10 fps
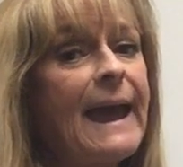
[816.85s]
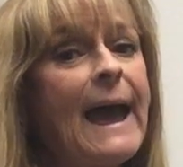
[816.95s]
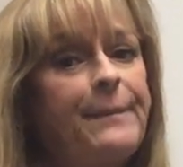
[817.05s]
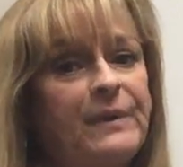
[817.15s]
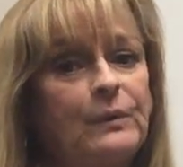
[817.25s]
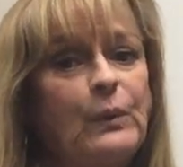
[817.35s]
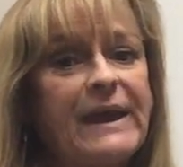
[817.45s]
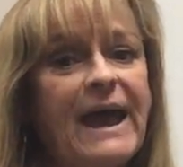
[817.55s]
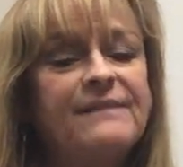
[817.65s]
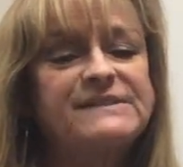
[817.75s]
to happen. We
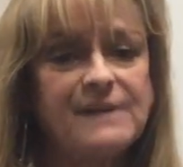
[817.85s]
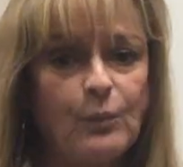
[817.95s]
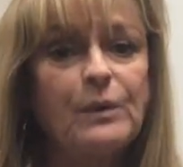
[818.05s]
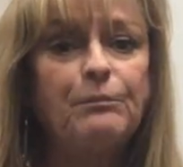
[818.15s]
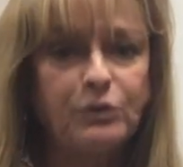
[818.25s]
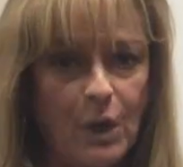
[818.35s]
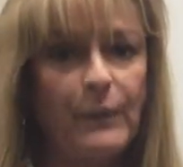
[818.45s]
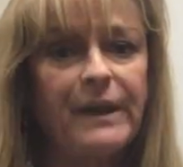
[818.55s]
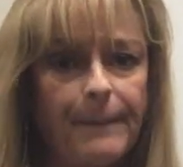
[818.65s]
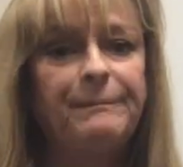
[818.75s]
have someone
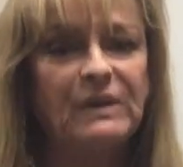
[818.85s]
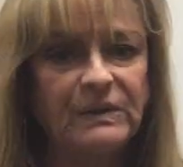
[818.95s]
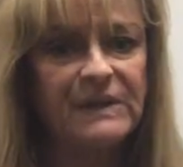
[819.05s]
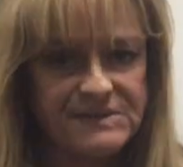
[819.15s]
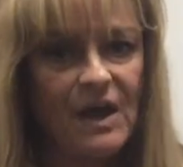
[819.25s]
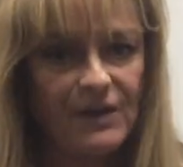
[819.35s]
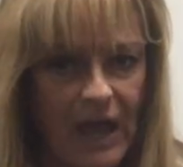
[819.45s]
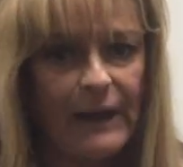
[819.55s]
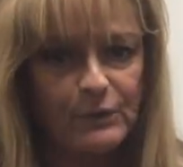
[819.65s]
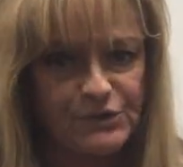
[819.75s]
blowing up buildings on
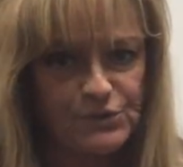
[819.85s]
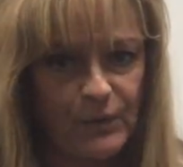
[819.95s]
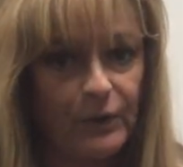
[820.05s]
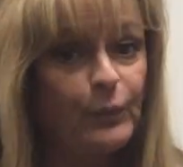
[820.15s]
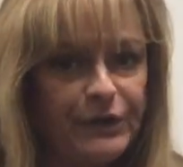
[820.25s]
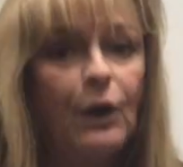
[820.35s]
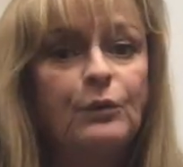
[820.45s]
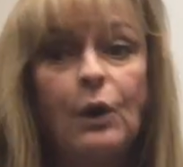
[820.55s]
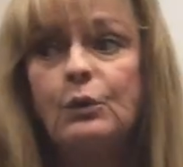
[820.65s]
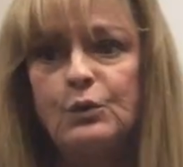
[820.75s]
our soil. We
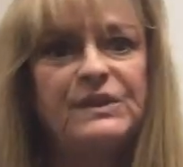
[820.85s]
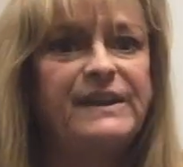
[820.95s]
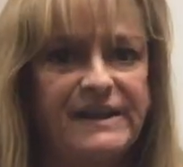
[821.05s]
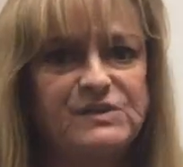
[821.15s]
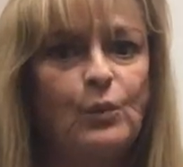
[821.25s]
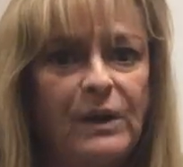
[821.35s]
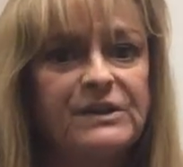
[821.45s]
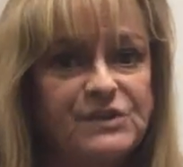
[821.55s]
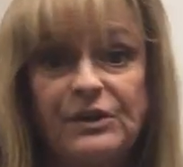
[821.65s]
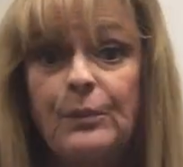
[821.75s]
don't know who the next one
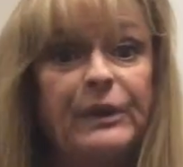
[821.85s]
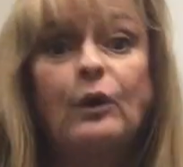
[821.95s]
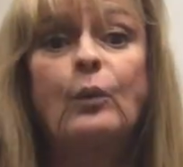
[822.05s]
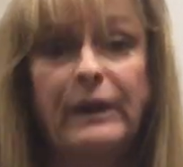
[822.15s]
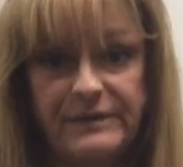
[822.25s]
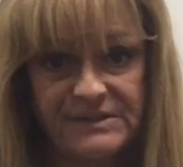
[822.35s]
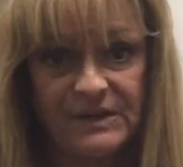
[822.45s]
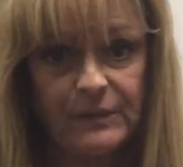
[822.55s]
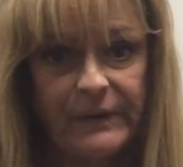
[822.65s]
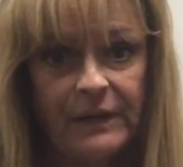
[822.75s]
is going to be or where it's
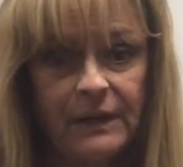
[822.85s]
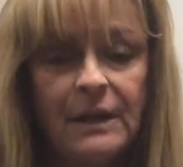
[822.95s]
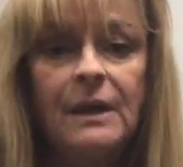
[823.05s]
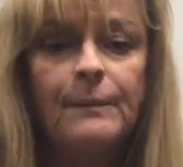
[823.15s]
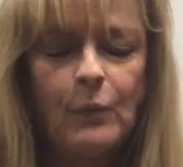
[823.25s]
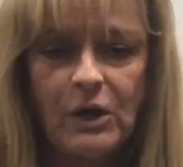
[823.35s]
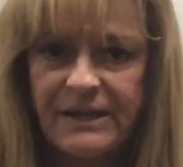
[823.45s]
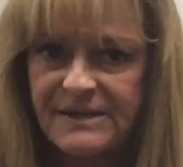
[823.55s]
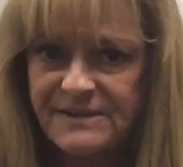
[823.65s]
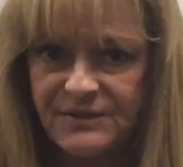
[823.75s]
going to be.
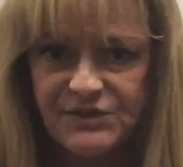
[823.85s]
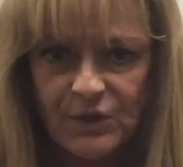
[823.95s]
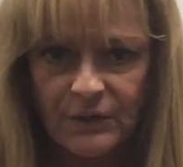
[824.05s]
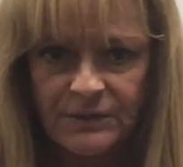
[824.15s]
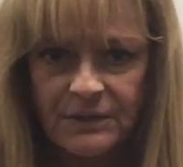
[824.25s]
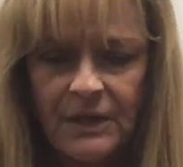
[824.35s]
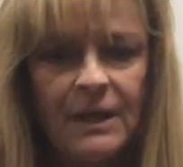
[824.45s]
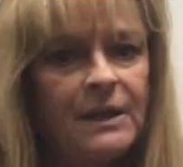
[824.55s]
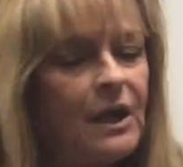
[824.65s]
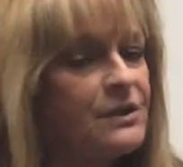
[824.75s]
Market is uncertain.
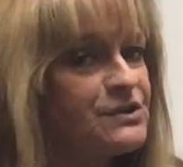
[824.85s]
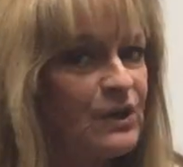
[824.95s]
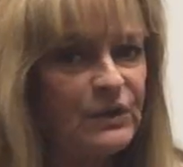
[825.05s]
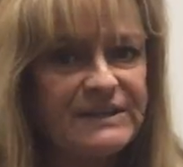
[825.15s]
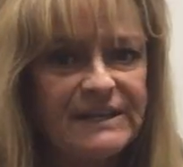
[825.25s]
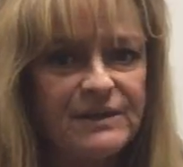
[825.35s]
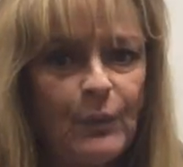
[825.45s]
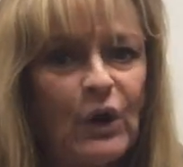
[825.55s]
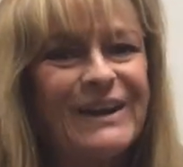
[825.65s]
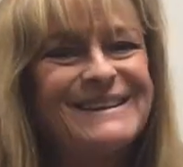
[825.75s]
Uncertainty in the
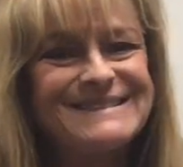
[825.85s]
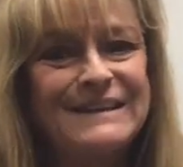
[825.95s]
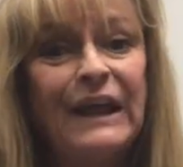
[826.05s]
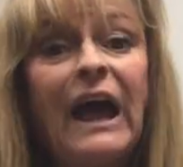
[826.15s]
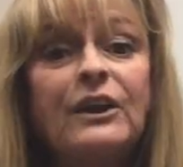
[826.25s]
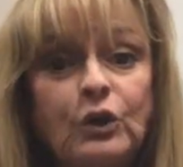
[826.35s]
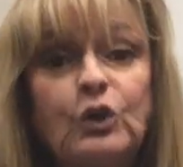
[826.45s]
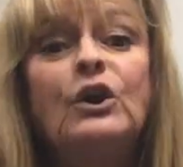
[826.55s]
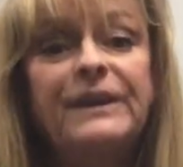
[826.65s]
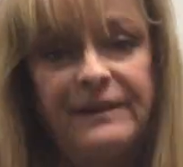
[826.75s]
market is not
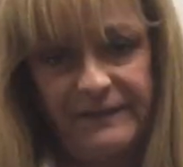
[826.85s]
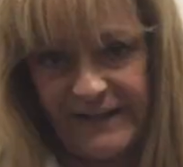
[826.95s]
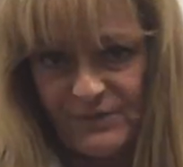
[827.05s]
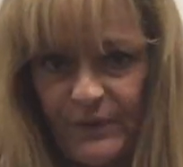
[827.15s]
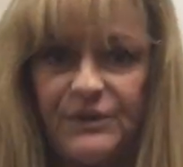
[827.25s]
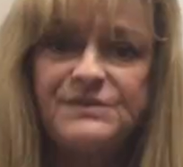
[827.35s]
good. That's when